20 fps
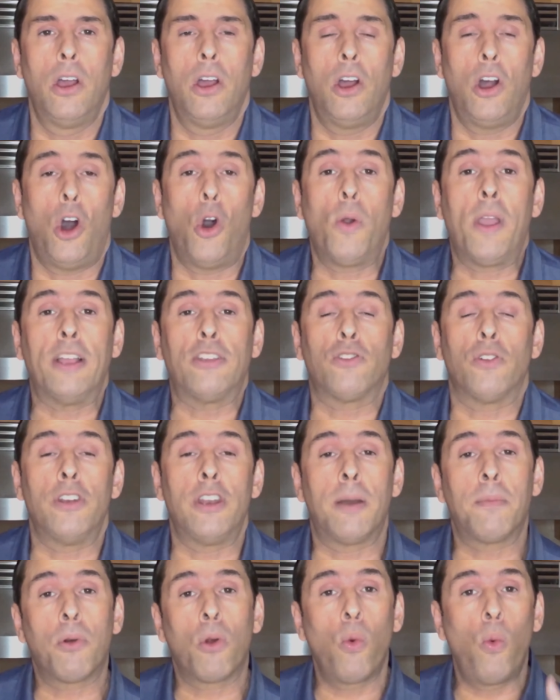Okay, so
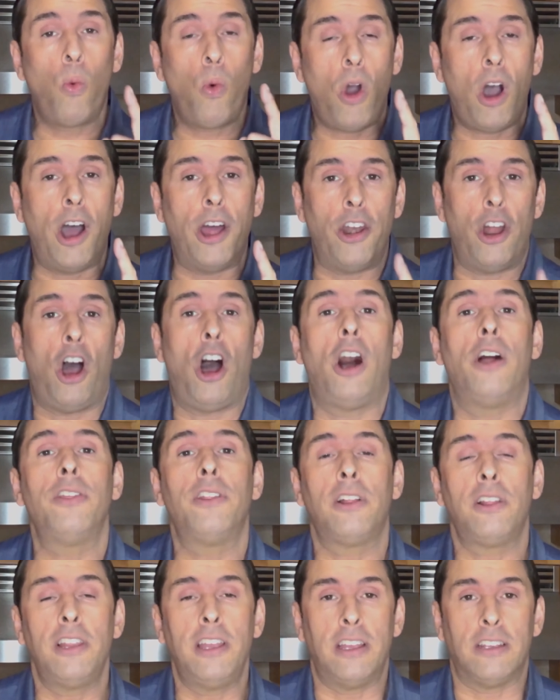number one on the
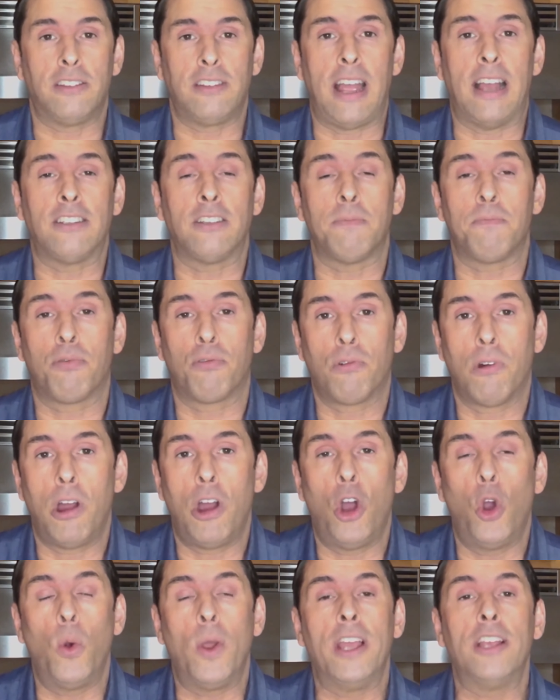list as a
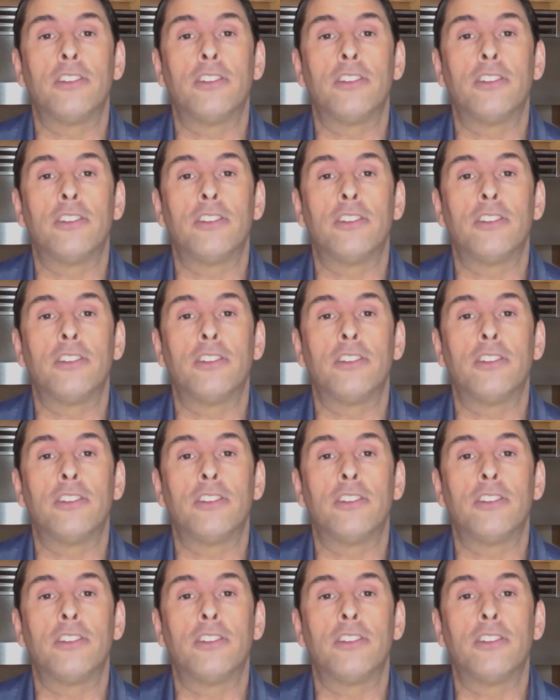pro is